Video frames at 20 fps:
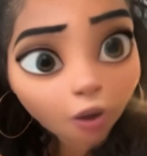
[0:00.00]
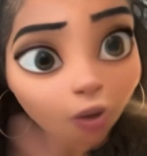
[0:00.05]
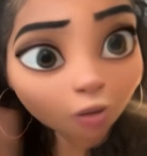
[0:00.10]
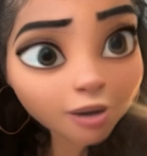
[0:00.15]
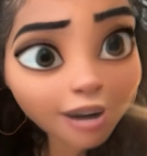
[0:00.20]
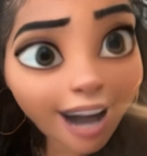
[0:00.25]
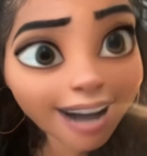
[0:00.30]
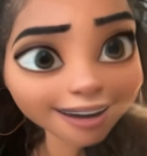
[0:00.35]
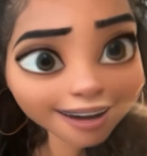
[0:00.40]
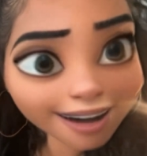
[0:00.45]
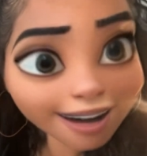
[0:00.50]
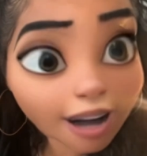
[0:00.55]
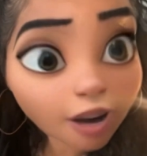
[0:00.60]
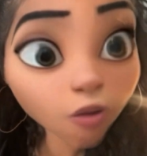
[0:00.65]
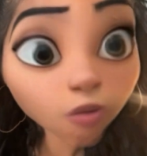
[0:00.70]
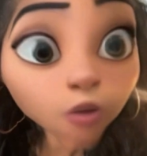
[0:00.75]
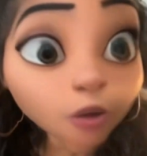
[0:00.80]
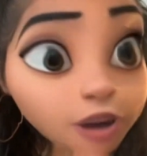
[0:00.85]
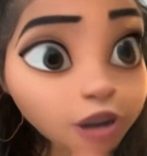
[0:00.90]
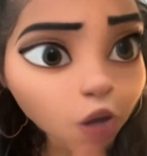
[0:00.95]
Last
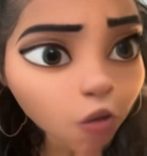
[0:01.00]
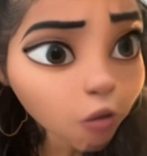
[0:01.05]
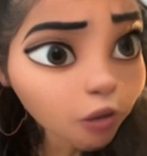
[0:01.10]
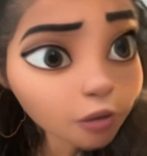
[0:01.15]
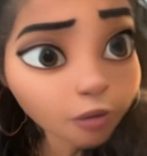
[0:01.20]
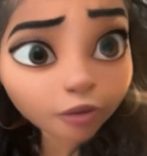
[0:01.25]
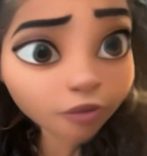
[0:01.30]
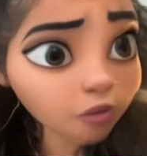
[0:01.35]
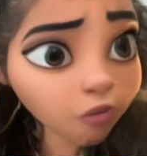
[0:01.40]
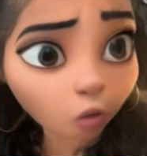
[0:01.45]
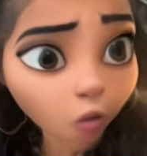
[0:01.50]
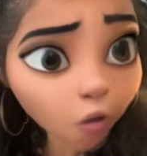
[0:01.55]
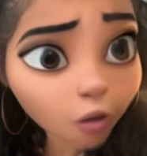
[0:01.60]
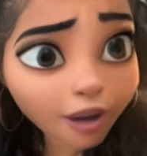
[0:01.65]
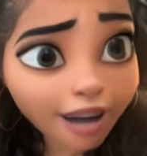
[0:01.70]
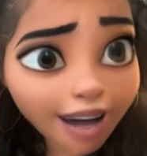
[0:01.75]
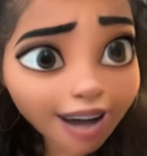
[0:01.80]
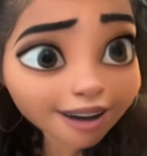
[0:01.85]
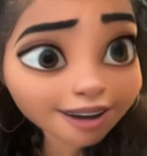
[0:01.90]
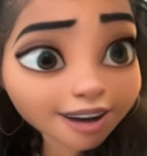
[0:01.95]
thing, really quick, before
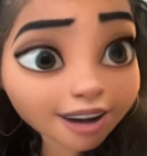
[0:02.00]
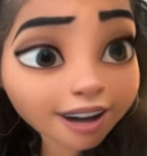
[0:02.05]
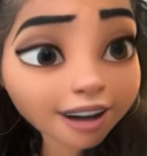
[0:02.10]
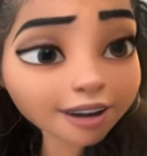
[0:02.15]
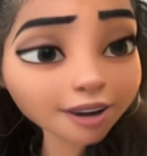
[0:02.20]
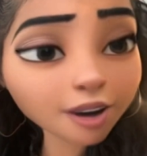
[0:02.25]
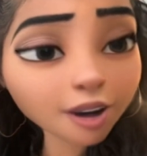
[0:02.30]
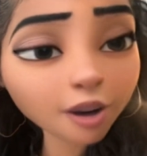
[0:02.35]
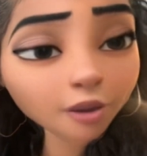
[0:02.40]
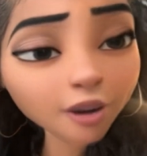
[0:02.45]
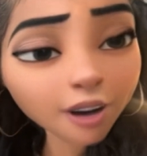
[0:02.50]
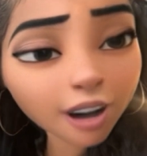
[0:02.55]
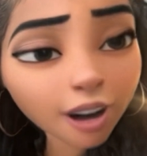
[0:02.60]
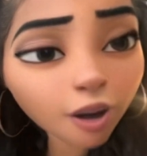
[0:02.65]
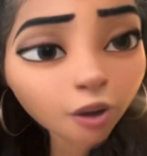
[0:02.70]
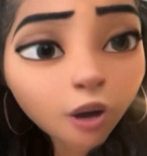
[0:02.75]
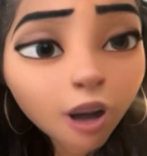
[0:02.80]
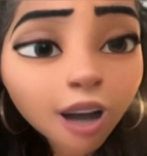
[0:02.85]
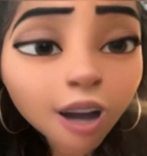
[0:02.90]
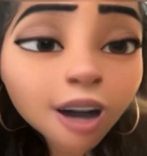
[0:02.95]
we actually get into the
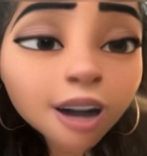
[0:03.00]
video.